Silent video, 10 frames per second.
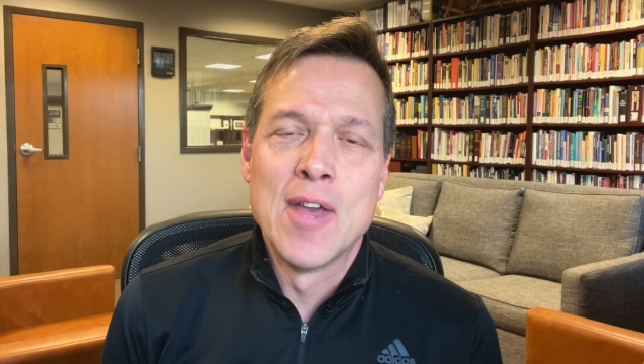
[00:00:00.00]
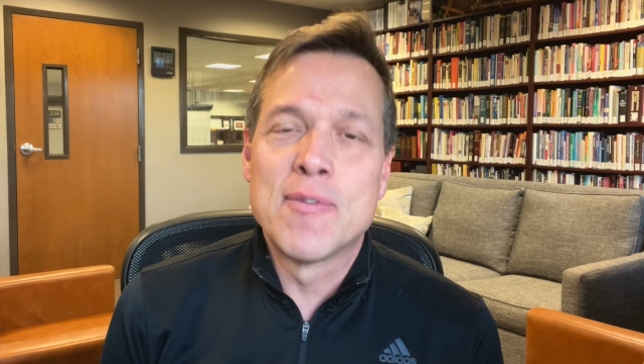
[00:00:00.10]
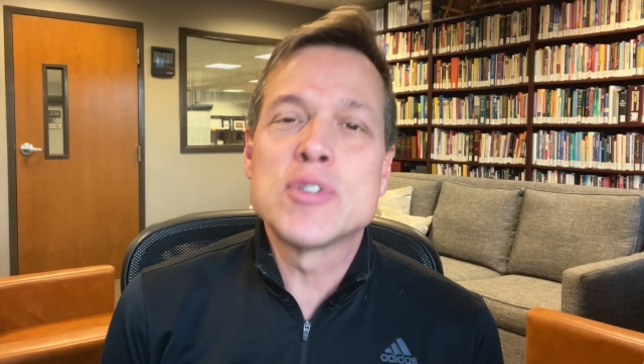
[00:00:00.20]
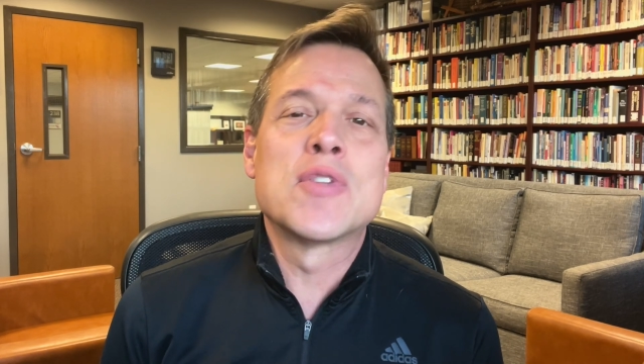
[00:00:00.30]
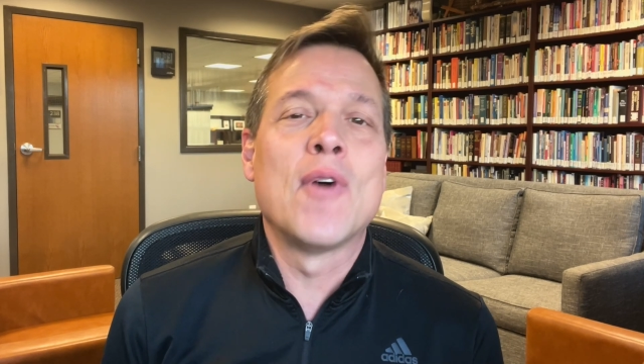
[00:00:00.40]

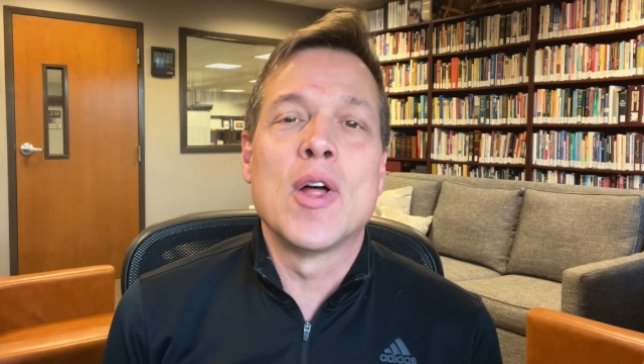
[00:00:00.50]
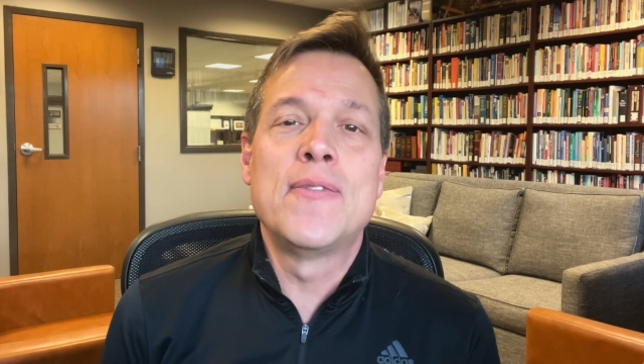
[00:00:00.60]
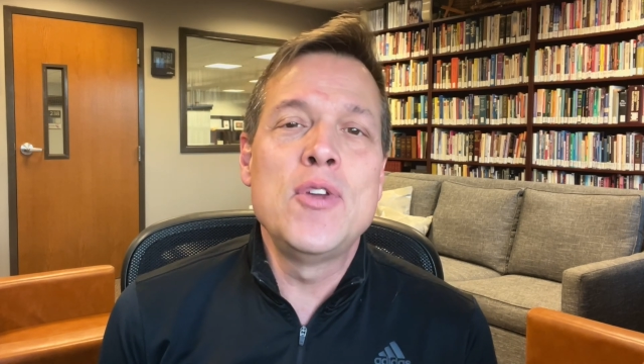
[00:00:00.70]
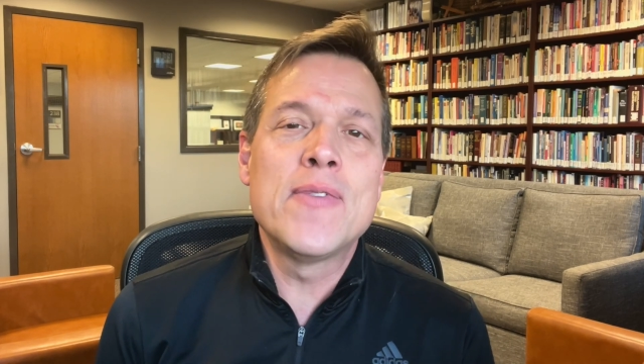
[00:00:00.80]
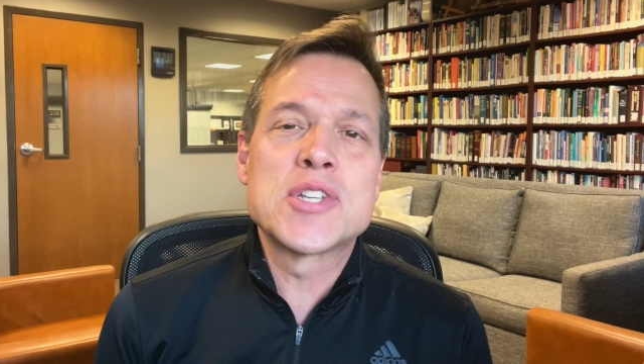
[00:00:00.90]
First of all,
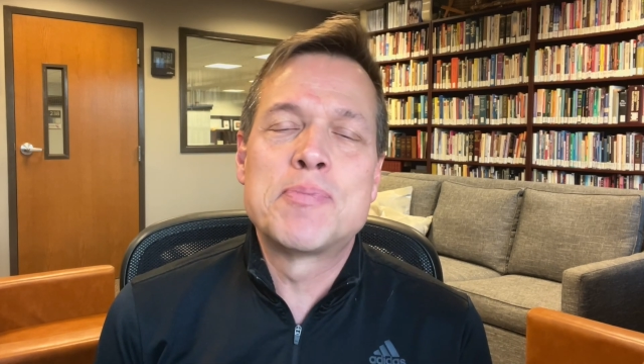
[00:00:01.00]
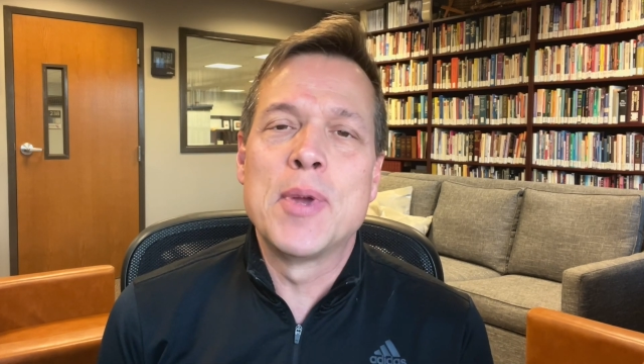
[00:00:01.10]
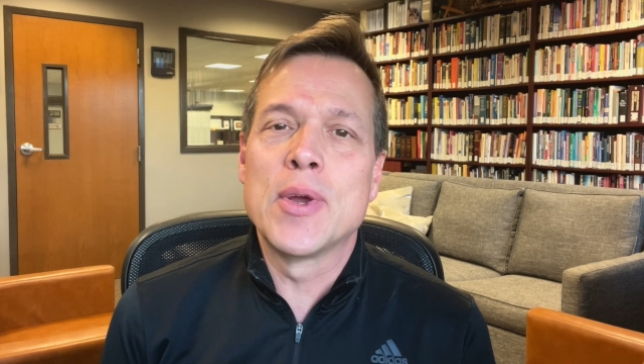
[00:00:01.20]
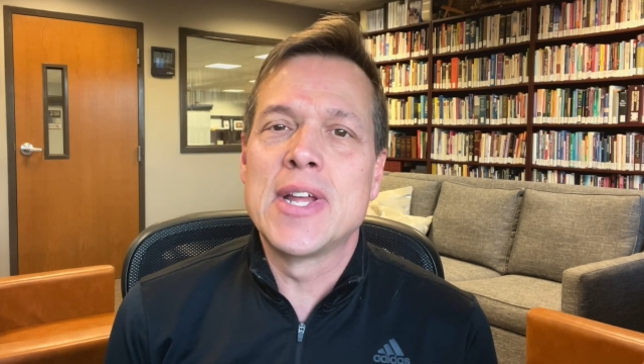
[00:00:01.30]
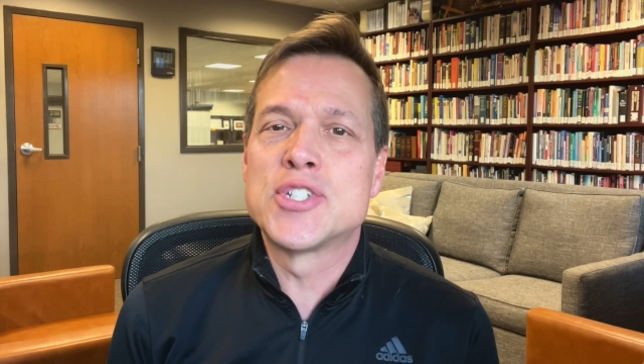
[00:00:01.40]
if you've
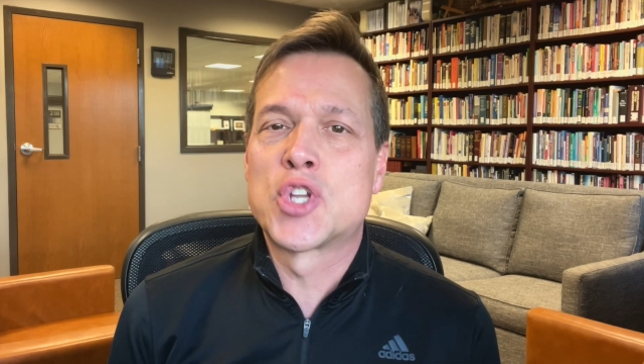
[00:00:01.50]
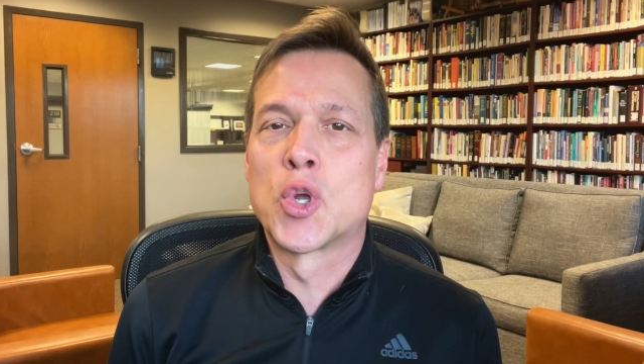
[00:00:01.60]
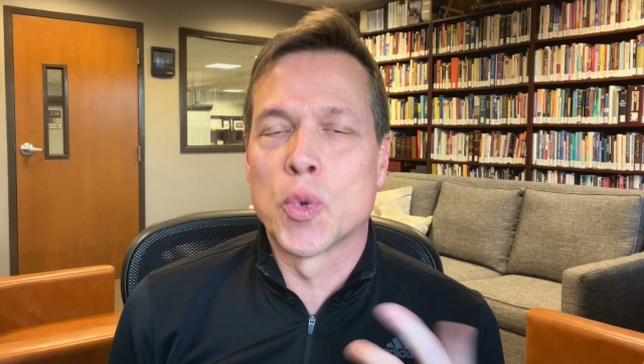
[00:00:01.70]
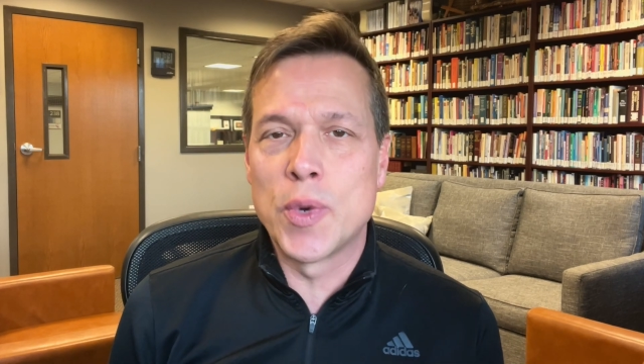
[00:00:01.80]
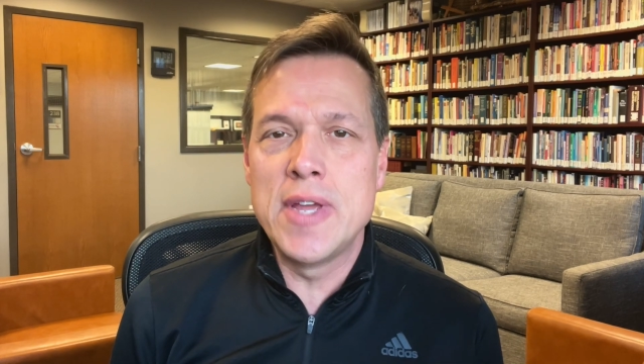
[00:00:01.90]
experienced
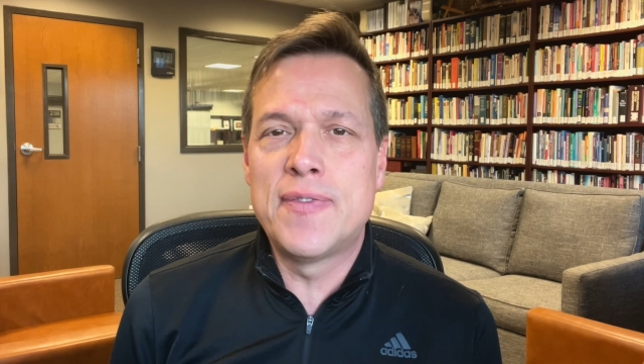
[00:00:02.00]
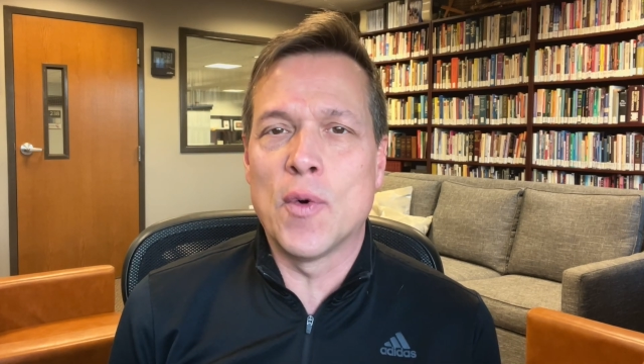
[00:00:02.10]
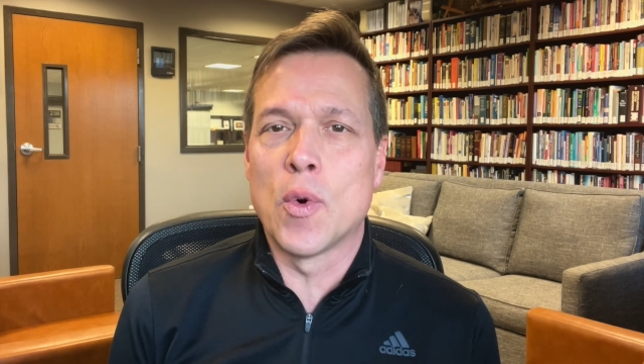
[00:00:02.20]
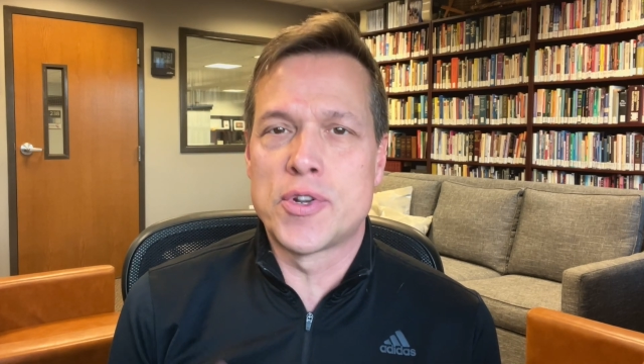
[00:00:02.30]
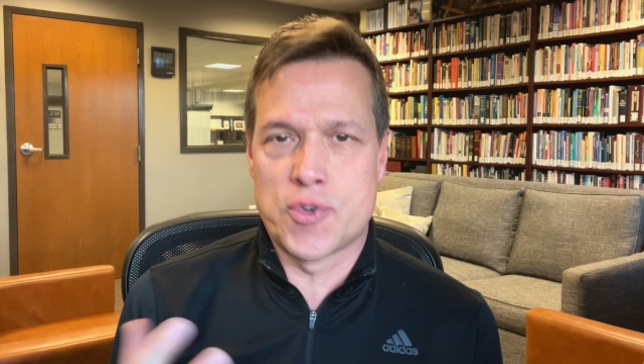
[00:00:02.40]
grief
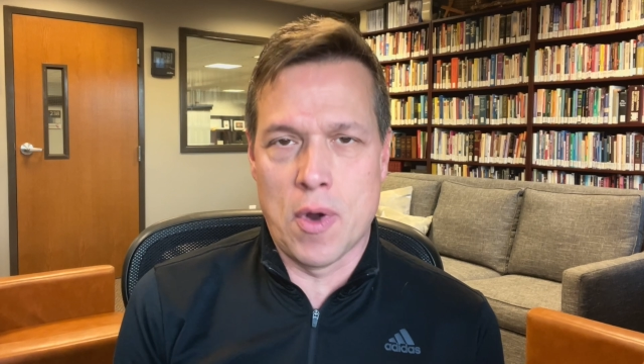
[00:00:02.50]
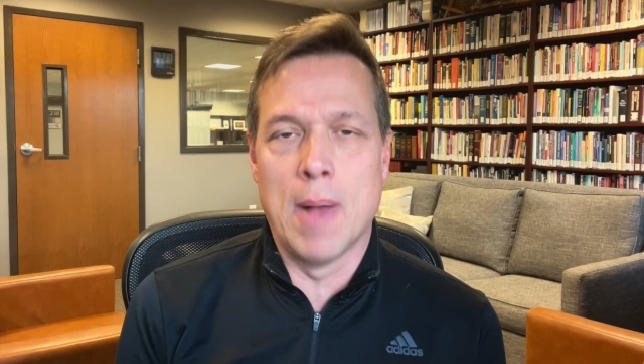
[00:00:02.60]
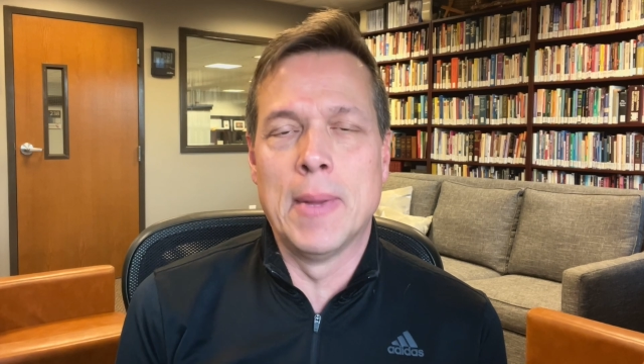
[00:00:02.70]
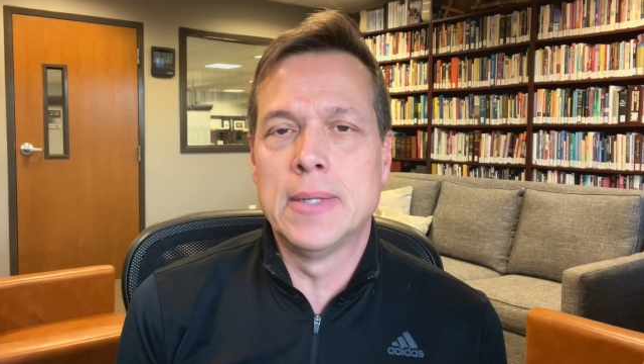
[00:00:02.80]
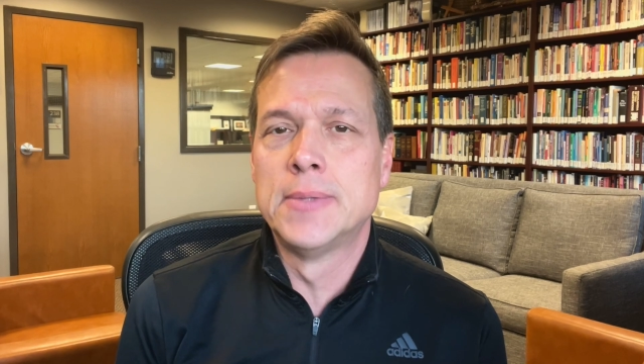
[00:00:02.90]
or
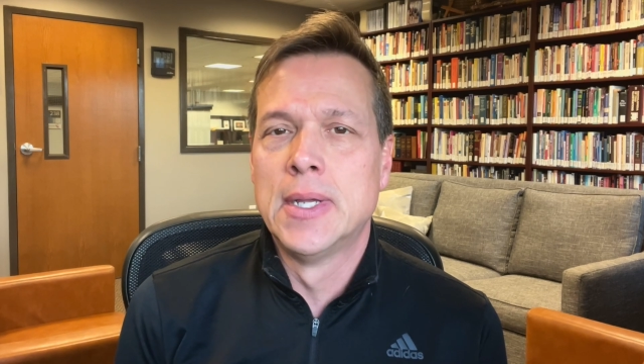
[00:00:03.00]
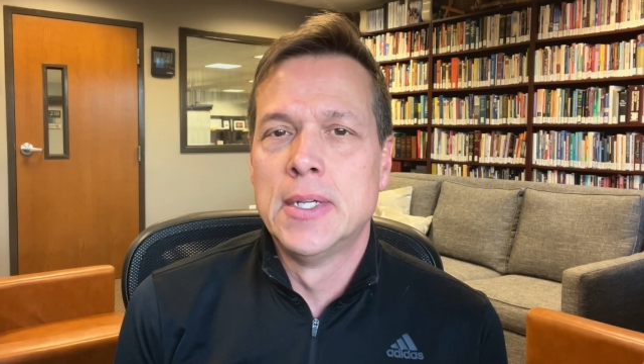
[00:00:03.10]
trauma,